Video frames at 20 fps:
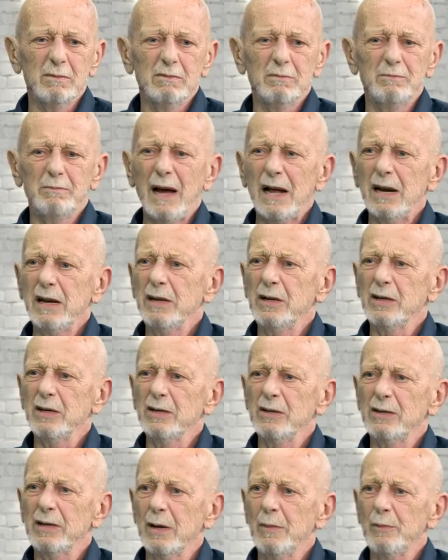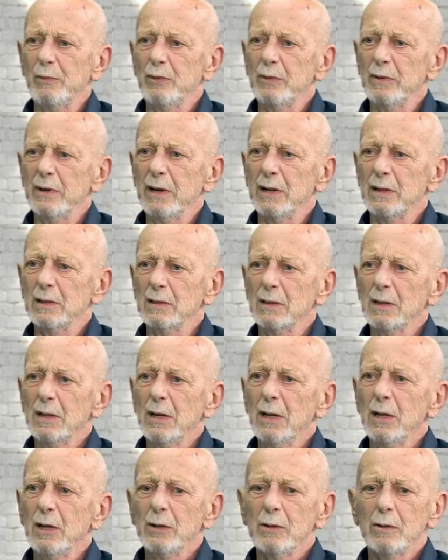ballet contemporary and,
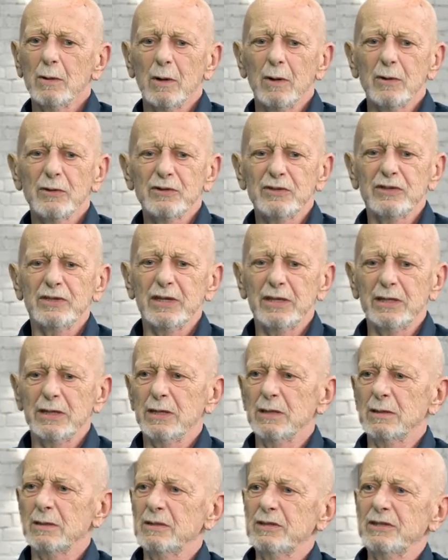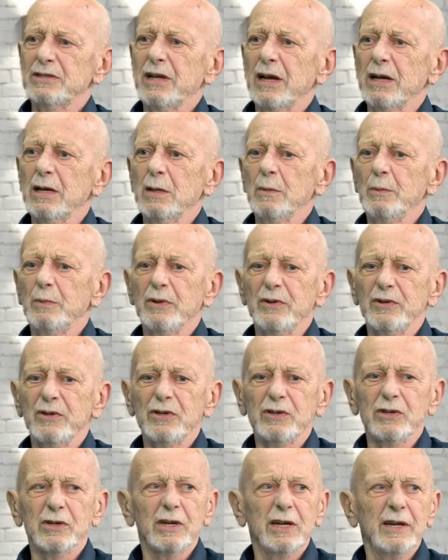sit in second
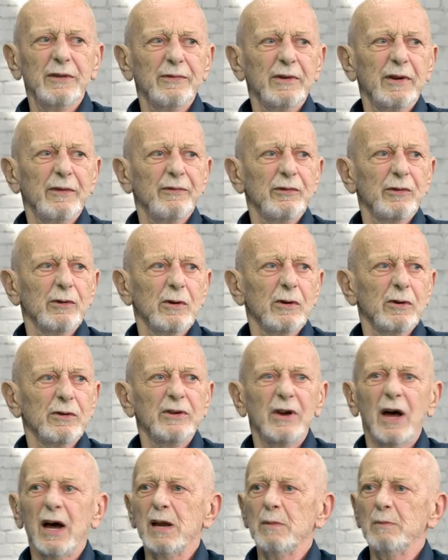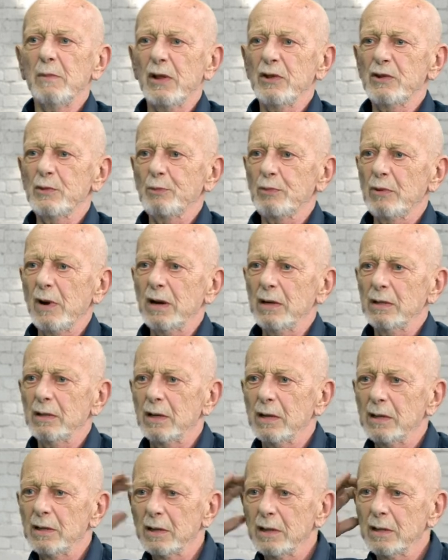position even if you're 9 months
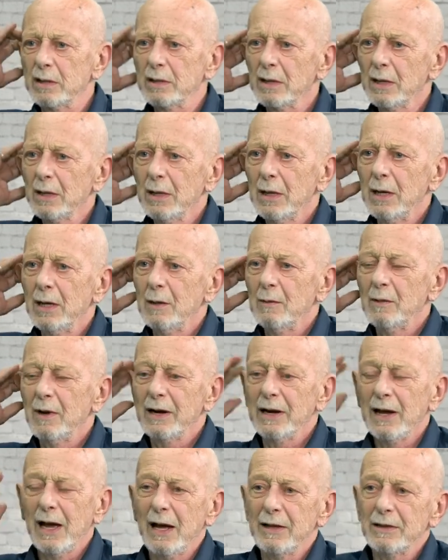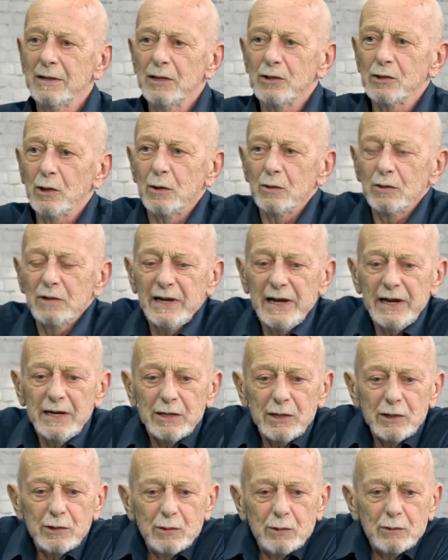pregnant. And when I had these old
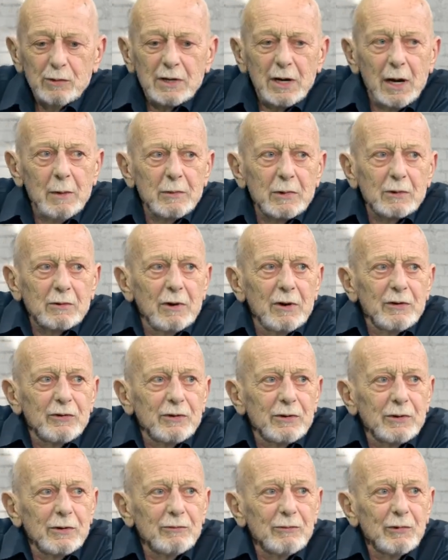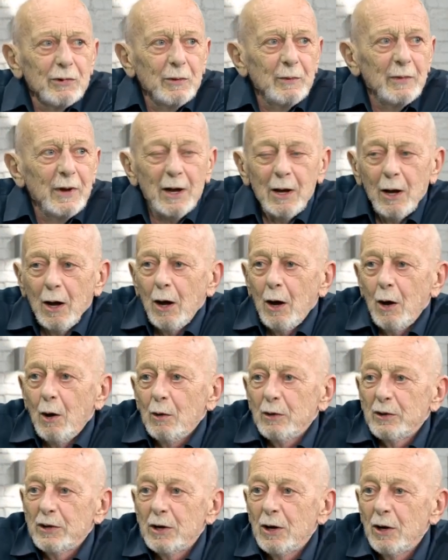ladies who'd come across the room
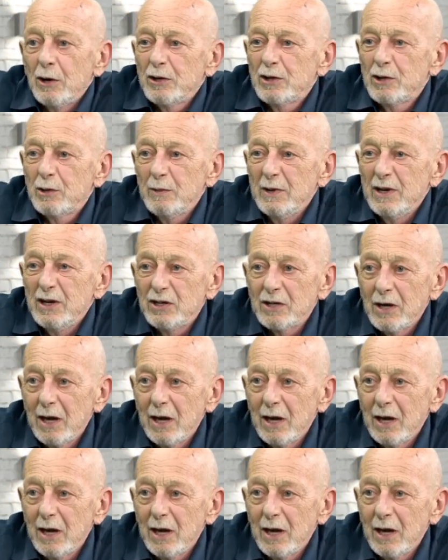holding on to each